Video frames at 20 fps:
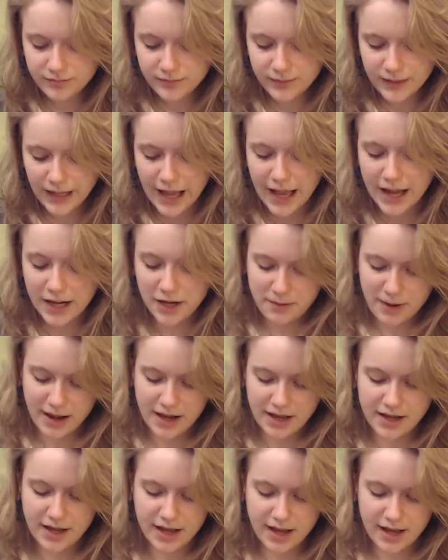
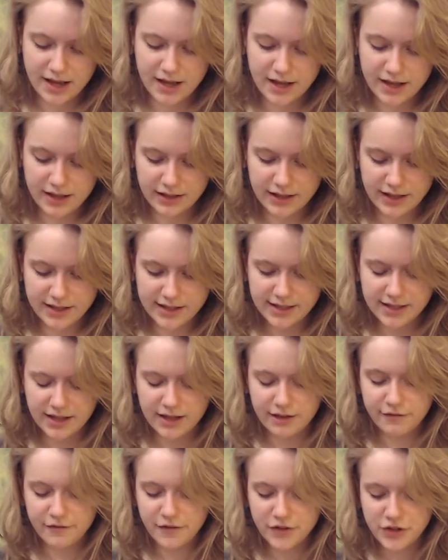Anyway, let's see.
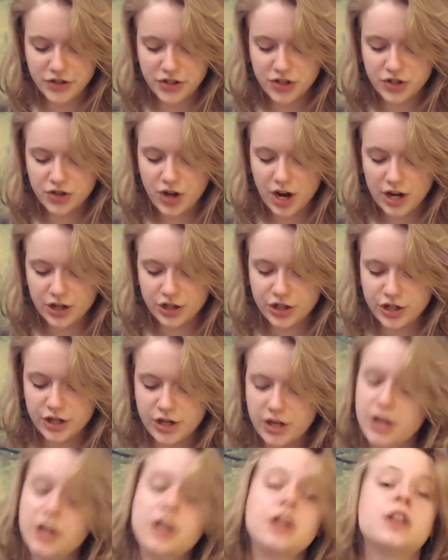For
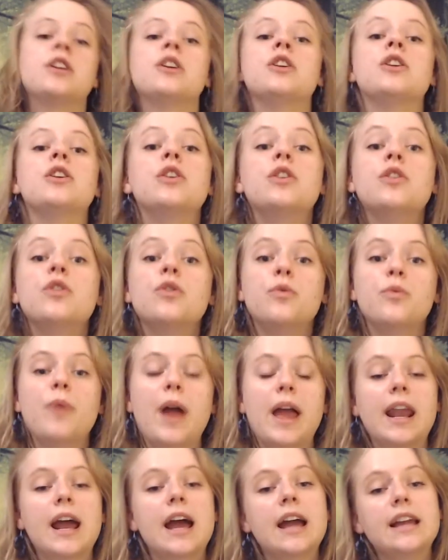structure,
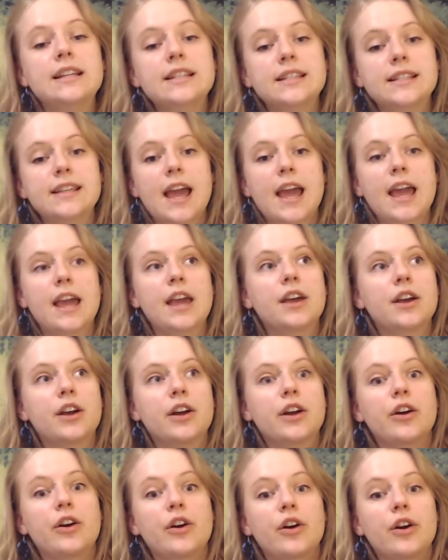when I say
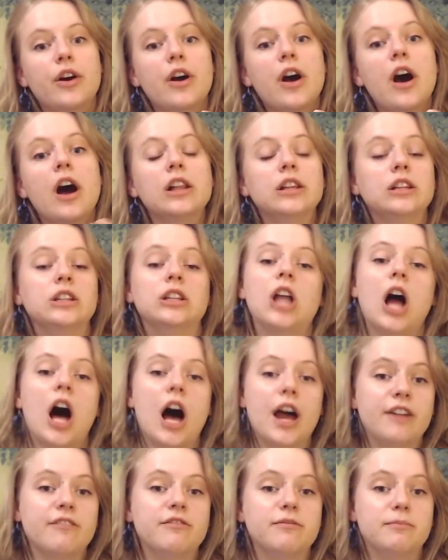a
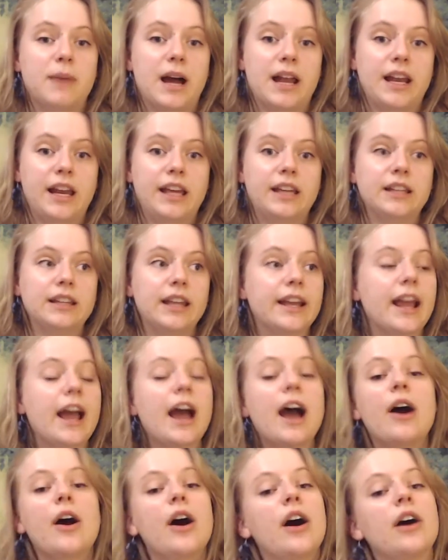lot of money, like
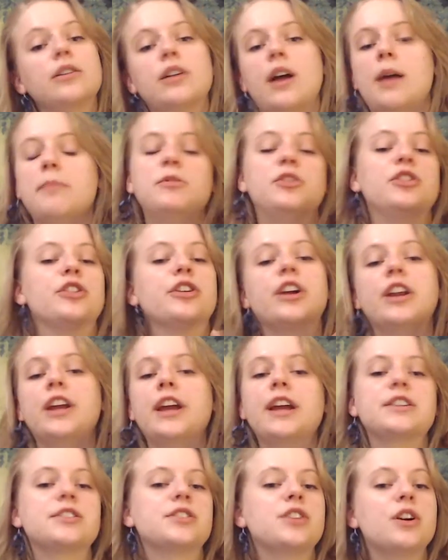you're gonna
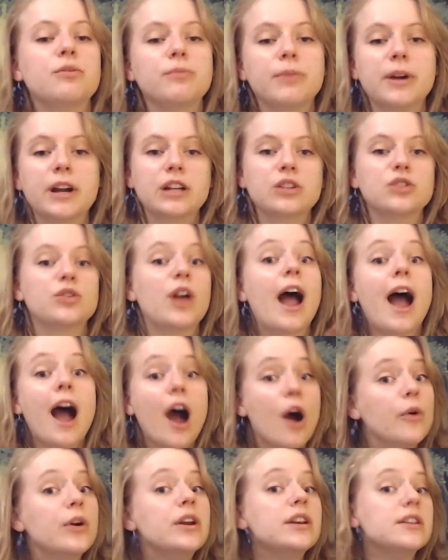get so rich.
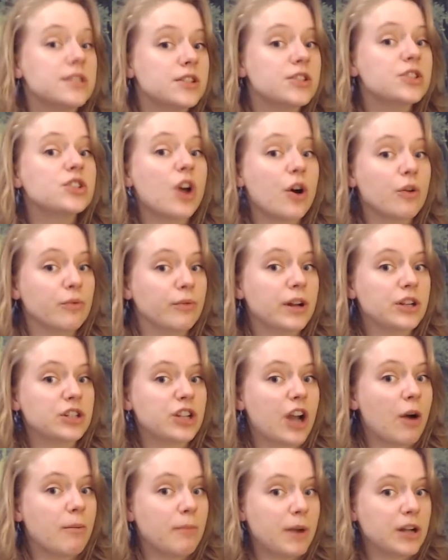How is so rich?
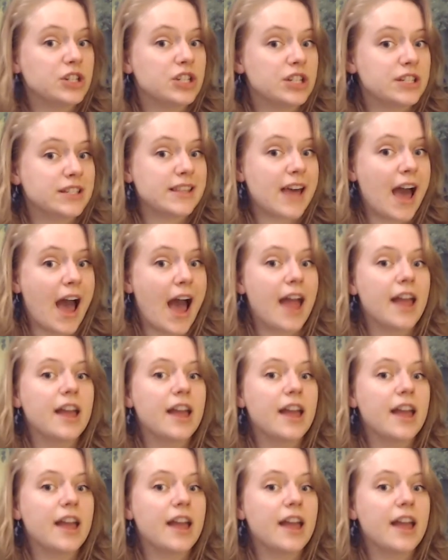How much is that?